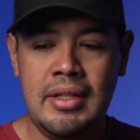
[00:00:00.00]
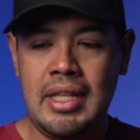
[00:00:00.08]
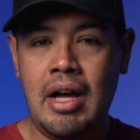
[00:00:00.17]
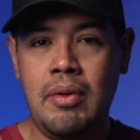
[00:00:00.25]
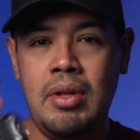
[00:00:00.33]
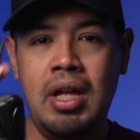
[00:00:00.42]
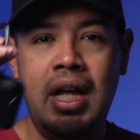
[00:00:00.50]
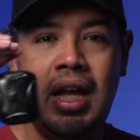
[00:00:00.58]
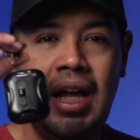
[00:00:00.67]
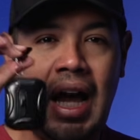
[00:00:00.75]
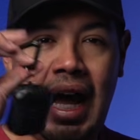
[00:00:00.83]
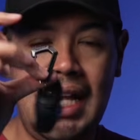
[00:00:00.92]
Now,
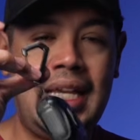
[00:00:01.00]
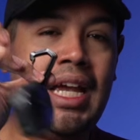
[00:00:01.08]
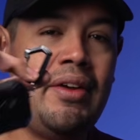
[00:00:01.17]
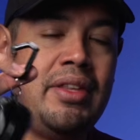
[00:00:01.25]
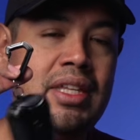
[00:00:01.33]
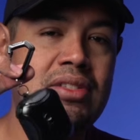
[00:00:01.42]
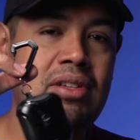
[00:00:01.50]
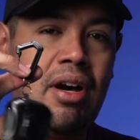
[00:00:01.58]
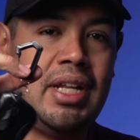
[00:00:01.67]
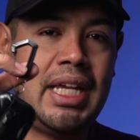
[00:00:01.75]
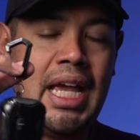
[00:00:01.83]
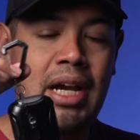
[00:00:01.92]
I carry these on
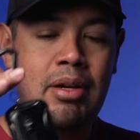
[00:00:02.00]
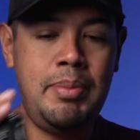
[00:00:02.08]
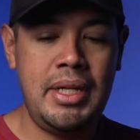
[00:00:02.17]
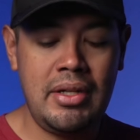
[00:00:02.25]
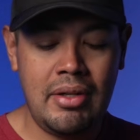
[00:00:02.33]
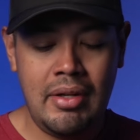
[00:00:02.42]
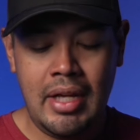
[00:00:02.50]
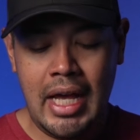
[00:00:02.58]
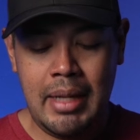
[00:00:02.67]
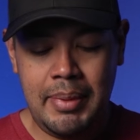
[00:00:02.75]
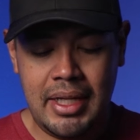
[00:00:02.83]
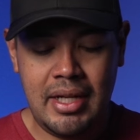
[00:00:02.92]
a carabiner,
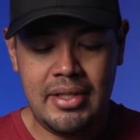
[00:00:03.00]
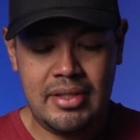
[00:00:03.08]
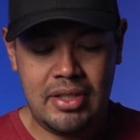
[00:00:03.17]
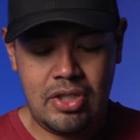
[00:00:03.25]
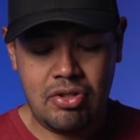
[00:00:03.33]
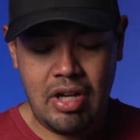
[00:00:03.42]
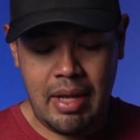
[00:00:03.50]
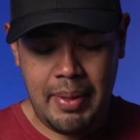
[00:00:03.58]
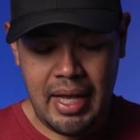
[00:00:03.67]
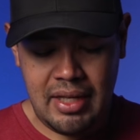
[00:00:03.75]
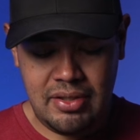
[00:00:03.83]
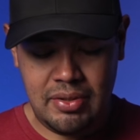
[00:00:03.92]
and because this strap
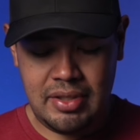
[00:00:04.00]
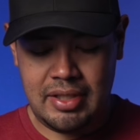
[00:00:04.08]
has those